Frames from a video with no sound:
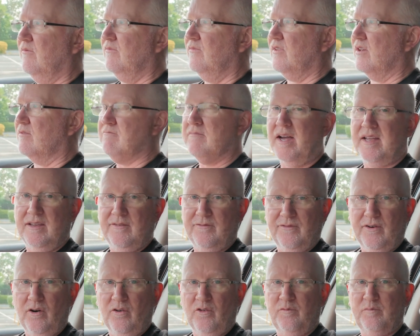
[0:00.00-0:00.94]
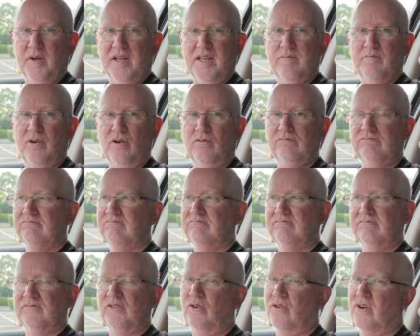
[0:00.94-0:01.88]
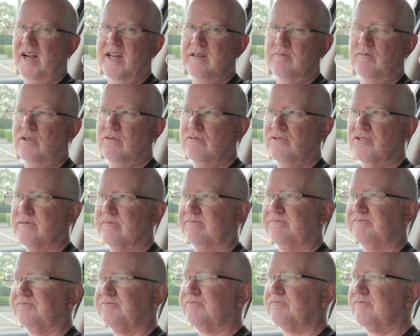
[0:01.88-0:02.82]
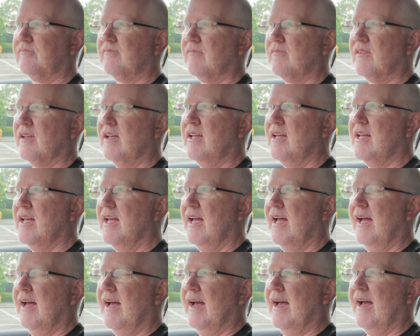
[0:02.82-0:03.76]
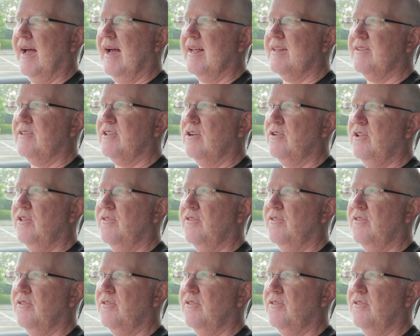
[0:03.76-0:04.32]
that may involve people or animals. And the only